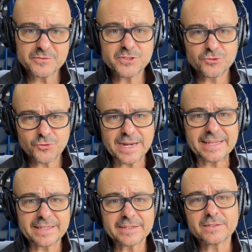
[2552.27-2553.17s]
to
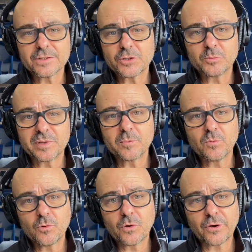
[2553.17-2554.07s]
drink in a little bit
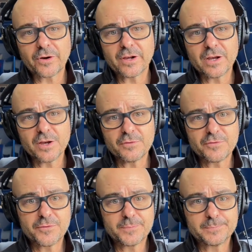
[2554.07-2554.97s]
more of